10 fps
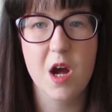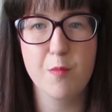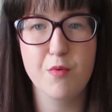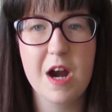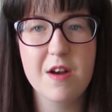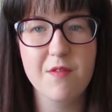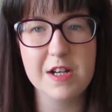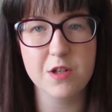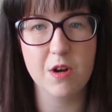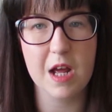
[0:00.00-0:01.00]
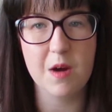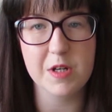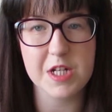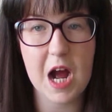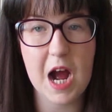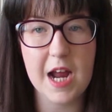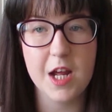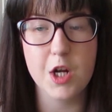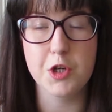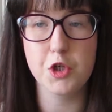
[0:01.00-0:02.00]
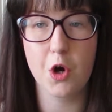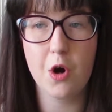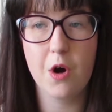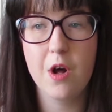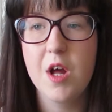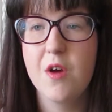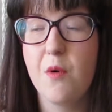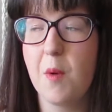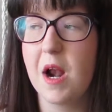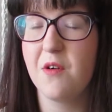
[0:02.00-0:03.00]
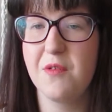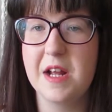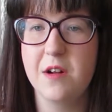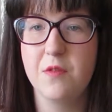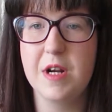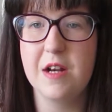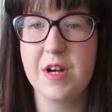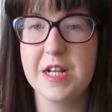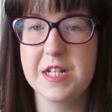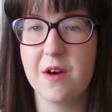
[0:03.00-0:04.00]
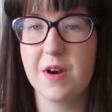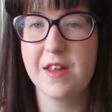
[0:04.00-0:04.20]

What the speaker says: a bright red colour, which I adore for when I feel really down.